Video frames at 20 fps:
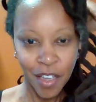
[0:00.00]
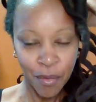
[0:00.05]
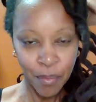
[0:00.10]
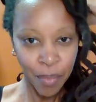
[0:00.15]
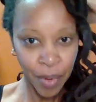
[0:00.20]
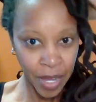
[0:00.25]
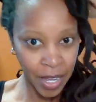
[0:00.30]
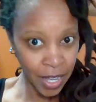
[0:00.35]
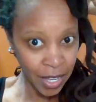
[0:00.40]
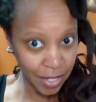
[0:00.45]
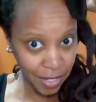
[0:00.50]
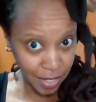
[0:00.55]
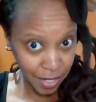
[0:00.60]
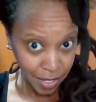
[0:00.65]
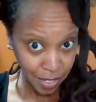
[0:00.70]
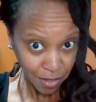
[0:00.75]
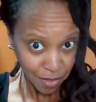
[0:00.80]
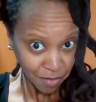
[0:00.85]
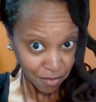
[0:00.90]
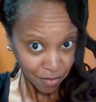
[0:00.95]

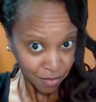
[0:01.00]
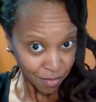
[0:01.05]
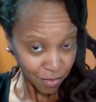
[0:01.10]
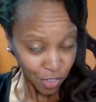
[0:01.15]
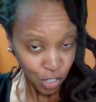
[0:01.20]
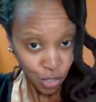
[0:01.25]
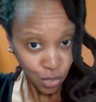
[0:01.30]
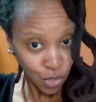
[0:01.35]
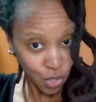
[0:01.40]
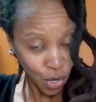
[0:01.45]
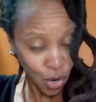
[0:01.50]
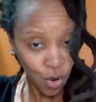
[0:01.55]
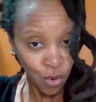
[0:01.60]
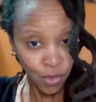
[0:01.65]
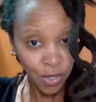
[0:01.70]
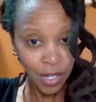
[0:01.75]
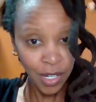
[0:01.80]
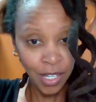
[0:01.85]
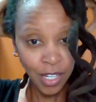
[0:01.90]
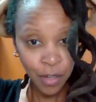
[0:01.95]
But you
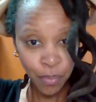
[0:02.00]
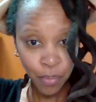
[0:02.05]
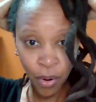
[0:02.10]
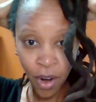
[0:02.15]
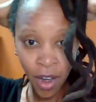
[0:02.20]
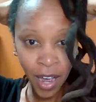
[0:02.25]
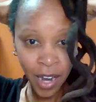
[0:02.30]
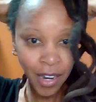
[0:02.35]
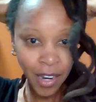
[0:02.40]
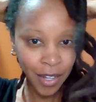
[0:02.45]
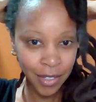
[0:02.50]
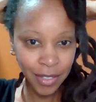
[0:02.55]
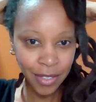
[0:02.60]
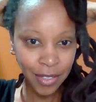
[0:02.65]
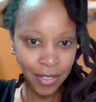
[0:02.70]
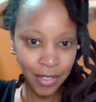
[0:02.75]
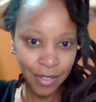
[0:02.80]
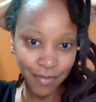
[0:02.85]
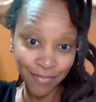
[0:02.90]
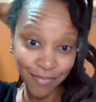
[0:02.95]
don't need
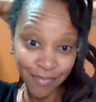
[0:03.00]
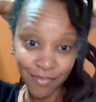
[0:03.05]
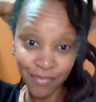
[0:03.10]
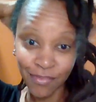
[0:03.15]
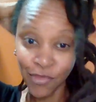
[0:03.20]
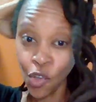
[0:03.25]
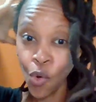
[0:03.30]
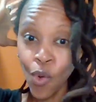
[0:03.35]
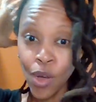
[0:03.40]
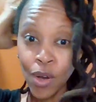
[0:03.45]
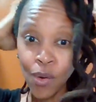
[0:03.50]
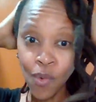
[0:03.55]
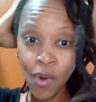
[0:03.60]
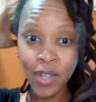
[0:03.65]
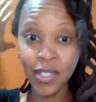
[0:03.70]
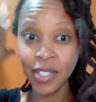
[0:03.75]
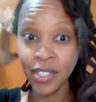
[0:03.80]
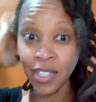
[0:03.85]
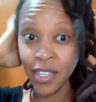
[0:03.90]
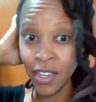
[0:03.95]
products. No one
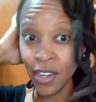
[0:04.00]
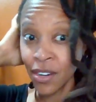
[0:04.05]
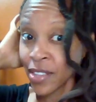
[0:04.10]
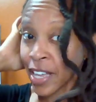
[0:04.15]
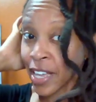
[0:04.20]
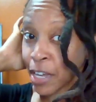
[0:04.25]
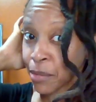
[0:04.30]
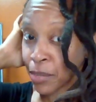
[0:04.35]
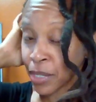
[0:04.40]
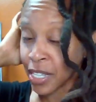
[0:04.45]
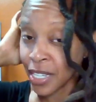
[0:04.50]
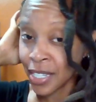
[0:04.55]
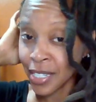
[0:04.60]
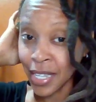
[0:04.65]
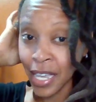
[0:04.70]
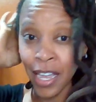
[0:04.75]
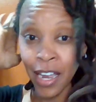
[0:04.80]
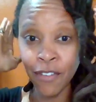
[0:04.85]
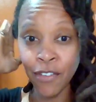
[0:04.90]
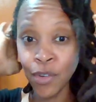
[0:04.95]
wants to hear that because
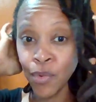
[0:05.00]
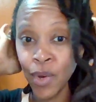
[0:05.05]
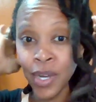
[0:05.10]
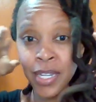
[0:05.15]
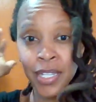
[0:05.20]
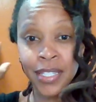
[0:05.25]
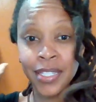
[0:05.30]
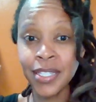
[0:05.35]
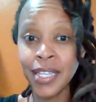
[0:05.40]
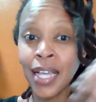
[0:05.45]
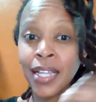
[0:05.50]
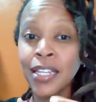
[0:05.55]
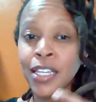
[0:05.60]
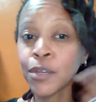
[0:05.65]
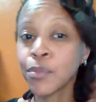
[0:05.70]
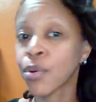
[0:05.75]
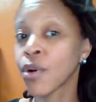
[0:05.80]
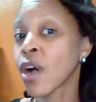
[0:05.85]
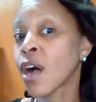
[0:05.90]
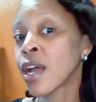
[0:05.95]
everyone is
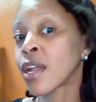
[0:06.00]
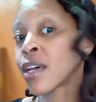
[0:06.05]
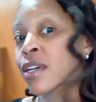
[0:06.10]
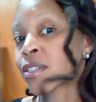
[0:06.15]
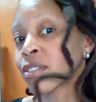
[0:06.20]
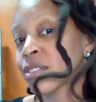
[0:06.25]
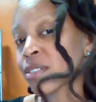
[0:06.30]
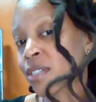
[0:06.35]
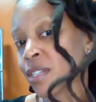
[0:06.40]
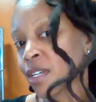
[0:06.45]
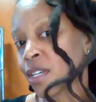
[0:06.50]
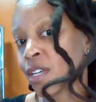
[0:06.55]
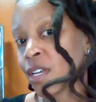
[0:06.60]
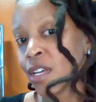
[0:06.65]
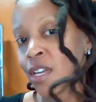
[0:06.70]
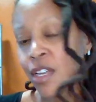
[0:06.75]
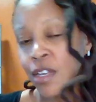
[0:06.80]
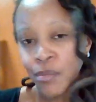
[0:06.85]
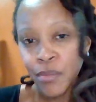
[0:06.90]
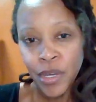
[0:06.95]
selling products.
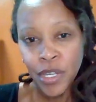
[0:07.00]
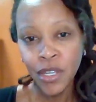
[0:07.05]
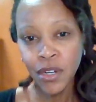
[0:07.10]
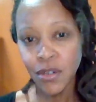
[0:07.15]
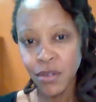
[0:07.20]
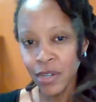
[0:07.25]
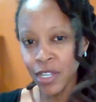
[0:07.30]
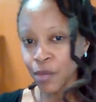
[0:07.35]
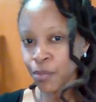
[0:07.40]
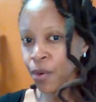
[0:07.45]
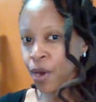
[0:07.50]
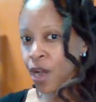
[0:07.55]
But you don't need